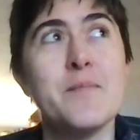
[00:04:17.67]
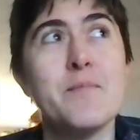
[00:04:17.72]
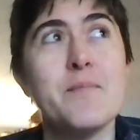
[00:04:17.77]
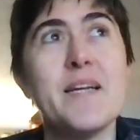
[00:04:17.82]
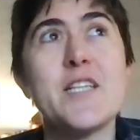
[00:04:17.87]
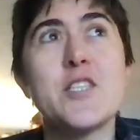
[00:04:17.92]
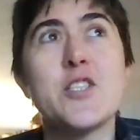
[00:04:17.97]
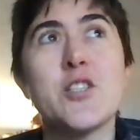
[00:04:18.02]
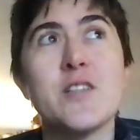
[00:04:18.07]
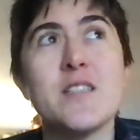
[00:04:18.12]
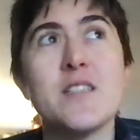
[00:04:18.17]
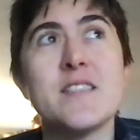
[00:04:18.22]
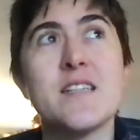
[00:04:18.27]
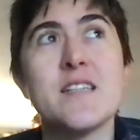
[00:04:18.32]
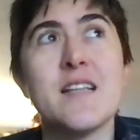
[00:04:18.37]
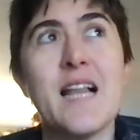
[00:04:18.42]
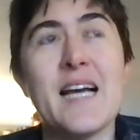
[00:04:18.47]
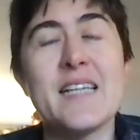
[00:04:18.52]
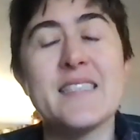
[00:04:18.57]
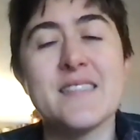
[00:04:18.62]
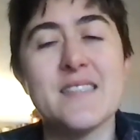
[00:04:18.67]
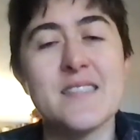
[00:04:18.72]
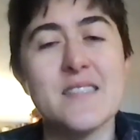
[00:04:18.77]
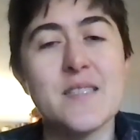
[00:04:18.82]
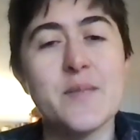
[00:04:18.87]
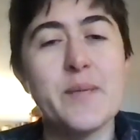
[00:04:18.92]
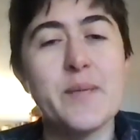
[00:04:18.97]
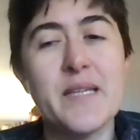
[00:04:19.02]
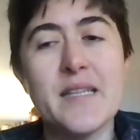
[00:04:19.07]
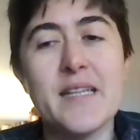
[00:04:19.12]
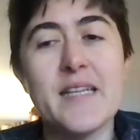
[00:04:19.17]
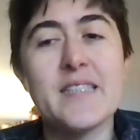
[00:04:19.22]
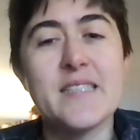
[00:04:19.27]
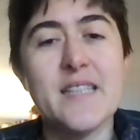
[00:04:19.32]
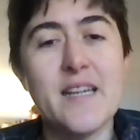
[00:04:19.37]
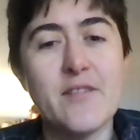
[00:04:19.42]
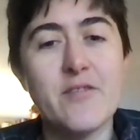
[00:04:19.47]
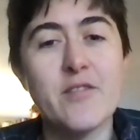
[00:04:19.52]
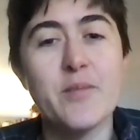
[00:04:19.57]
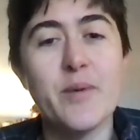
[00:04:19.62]
make sure it's a class that's appealing
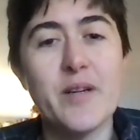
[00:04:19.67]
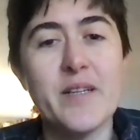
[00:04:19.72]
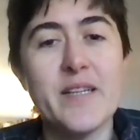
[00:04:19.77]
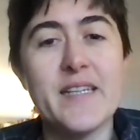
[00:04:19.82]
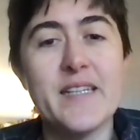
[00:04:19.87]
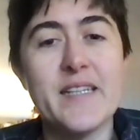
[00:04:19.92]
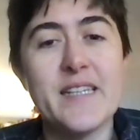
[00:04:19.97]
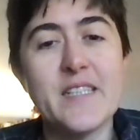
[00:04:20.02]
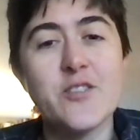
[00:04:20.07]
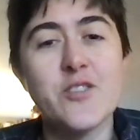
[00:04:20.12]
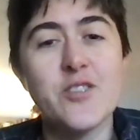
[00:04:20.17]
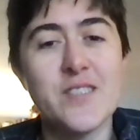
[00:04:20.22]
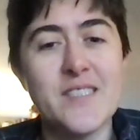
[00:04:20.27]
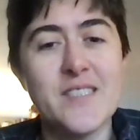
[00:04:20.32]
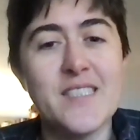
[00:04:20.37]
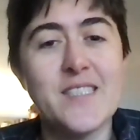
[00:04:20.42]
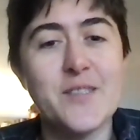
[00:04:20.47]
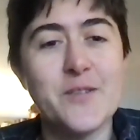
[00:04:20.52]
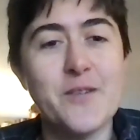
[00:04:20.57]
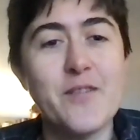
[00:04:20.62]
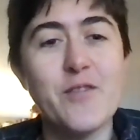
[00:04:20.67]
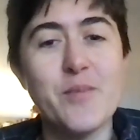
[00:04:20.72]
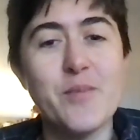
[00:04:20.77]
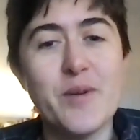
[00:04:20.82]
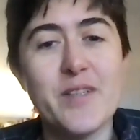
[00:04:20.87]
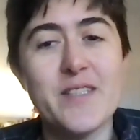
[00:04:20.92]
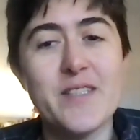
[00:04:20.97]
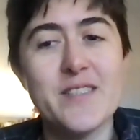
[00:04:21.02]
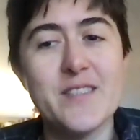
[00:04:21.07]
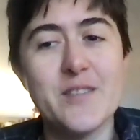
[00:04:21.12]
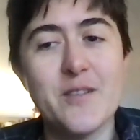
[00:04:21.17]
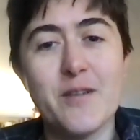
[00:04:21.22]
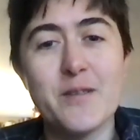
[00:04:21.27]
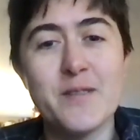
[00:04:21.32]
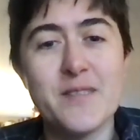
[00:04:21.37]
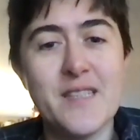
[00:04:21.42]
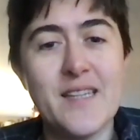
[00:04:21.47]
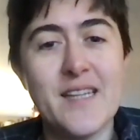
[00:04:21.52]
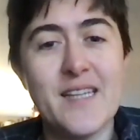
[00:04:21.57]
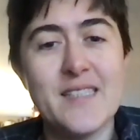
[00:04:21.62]
to everybody and interesting to everybody. So I
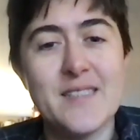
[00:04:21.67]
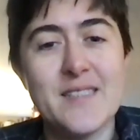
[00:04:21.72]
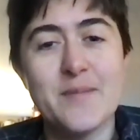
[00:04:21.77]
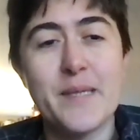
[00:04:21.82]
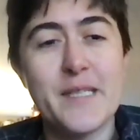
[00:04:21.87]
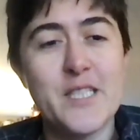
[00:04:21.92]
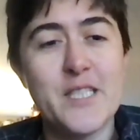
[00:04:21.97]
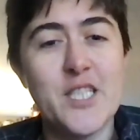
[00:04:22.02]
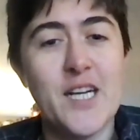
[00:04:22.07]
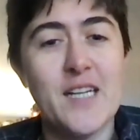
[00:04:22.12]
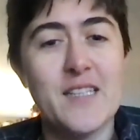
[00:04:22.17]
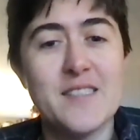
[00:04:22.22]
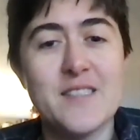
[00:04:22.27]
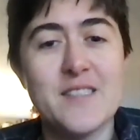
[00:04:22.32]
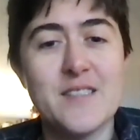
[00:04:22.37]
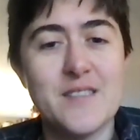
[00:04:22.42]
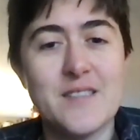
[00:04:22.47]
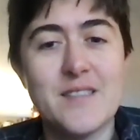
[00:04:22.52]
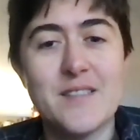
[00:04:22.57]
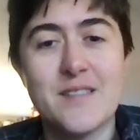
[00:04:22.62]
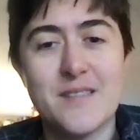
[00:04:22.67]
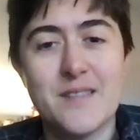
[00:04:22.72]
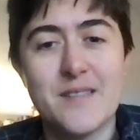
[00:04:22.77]
would say that's a big challenge.